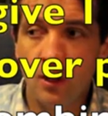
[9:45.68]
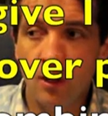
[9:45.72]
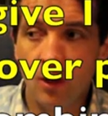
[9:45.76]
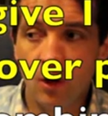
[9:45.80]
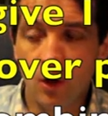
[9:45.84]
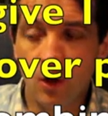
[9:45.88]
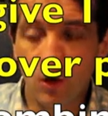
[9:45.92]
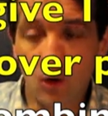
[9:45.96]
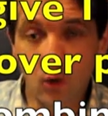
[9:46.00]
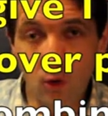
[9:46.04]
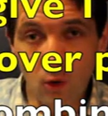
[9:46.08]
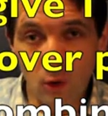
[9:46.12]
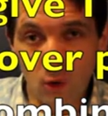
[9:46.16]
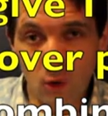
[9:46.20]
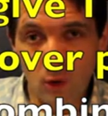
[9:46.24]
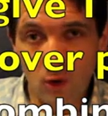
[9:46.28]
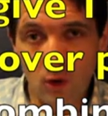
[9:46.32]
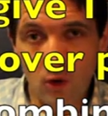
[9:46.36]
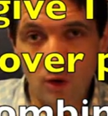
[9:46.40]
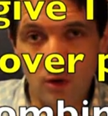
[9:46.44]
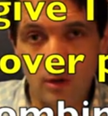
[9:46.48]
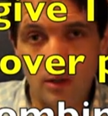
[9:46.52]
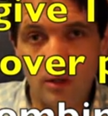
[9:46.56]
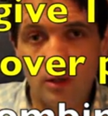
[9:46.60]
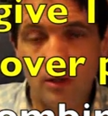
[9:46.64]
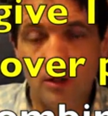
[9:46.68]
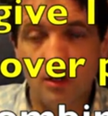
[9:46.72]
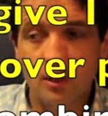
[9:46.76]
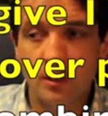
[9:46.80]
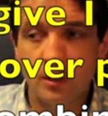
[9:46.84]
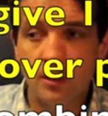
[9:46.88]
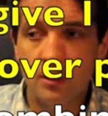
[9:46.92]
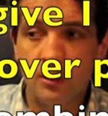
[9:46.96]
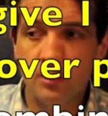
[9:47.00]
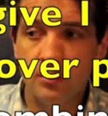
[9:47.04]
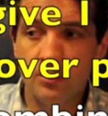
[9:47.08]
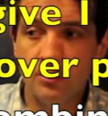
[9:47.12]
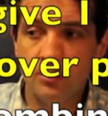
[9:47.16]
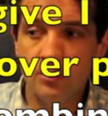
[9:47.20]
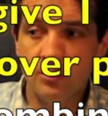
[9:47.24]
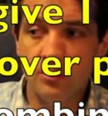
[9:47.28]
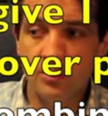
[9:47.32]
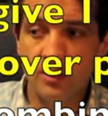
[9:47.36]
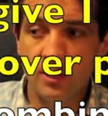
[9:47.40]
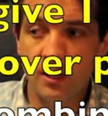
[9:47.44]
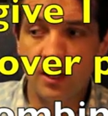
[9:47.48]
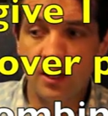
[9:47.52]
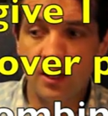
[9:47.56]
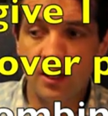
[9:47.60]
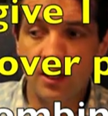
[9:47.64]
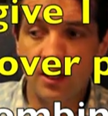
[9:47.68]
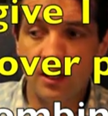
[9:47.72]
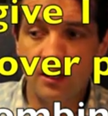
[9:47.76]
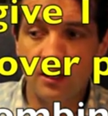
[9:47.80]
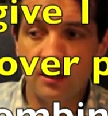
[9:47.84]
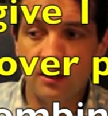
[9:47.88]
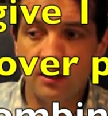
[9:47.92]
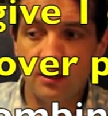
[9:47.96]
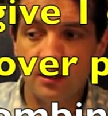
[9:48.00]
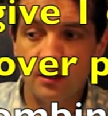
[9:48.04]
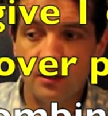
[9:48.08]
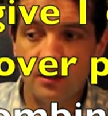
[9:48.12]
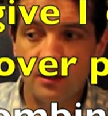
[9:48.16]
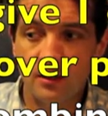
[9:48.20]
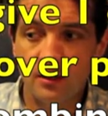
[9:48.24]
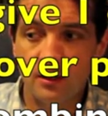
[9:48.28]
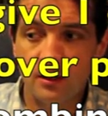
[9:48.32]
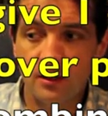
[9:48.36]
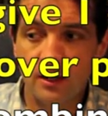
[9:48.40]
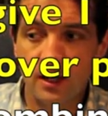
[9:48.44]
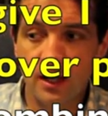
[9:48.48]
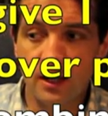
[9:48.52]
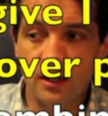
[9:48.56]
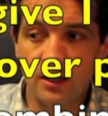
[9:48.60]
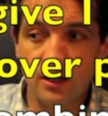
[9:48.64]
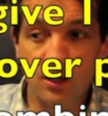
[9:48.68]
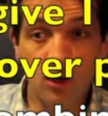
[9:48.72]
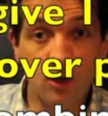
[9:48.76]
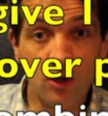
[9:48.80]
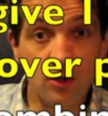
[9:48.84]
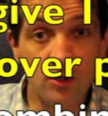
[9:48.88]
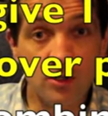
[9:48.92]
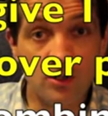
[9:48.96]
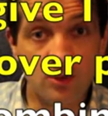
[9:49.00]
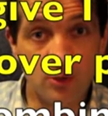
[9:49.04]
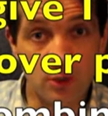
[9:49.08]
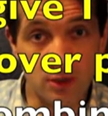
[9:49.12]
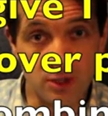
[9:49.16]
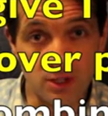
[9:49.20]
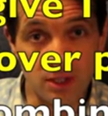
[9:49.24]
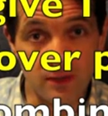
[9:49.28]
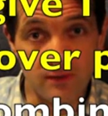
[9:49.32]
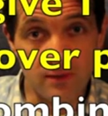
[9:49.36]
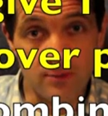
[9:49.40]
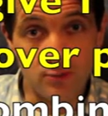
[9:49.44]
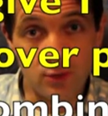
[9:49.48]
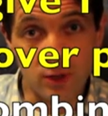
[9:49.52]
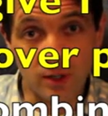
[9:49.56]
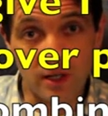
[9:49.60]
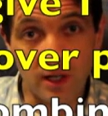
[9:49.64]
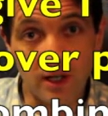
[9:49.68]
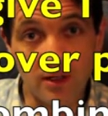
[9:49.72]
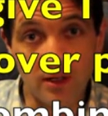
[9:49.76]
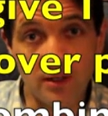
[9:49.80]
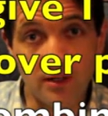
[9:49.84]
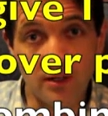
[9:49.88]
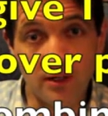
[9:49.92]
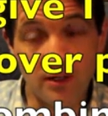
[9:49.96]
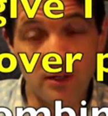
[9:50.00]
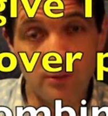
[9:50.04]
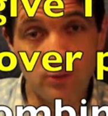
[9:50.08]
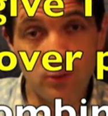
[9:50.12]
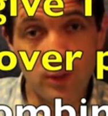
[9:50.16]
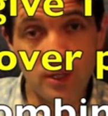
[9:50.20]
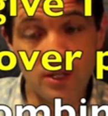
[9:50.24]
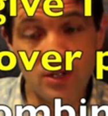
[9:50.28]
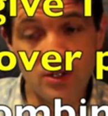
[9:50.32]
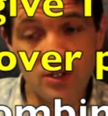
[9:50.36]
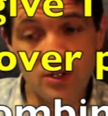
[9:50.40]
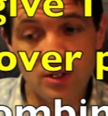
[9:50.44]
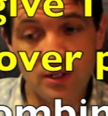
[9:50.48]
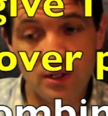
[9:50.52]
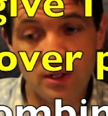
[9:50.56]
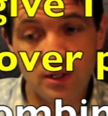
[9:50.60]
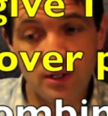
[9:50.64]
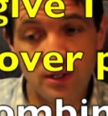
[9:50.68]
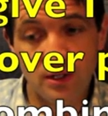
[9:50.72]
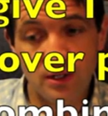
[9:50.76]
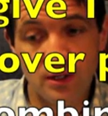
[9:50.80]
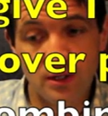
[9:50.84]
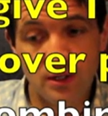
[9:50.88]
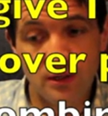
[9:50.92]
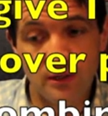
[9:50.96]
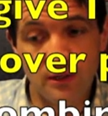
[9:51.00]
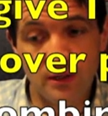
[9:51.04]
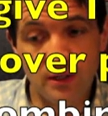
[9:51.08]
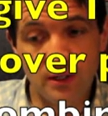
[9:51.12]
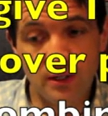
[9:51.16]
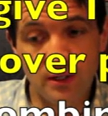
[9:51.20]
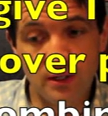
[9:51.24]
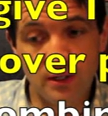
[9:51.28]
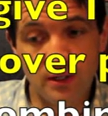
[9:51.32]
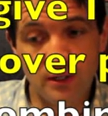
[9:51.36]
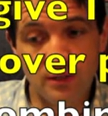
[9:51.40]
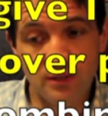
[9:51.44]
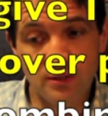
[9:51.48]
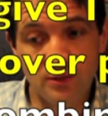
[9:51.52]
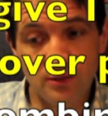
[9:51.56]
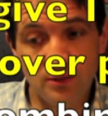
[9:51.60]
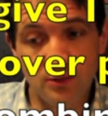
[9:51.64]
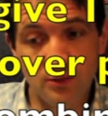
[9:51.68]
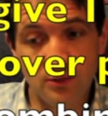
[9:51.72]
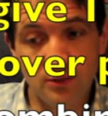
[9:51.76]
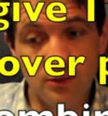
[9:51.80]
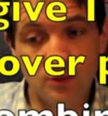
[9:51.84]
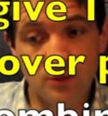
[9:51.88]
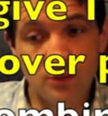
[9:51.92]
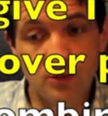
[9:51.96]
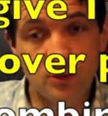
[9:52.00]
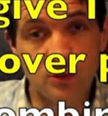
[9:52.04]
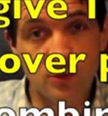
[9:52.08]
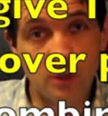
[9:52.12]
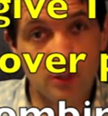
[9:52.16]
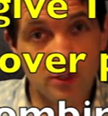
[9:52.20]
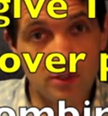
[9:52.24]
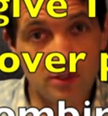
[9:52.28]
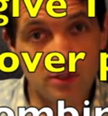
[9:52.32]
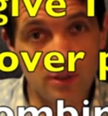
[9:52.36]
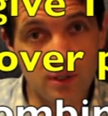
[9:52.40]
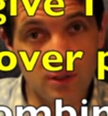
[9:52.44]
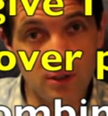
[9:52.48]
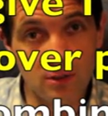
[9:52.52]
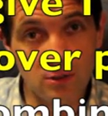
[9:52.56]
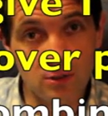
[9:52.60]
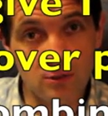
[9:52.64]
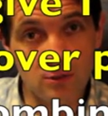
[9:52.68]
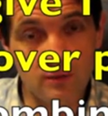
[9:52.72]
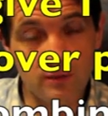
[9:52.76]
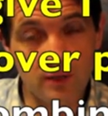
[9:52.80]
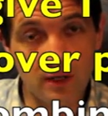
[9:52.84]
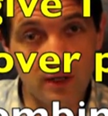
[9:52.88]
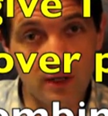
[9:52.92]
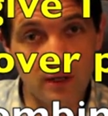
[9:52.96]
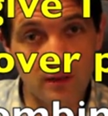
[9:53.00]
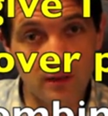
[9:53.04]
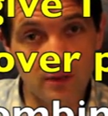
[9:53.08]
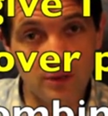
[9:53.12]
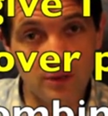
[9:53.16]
or you can get non-crossover product, in which the two crossed over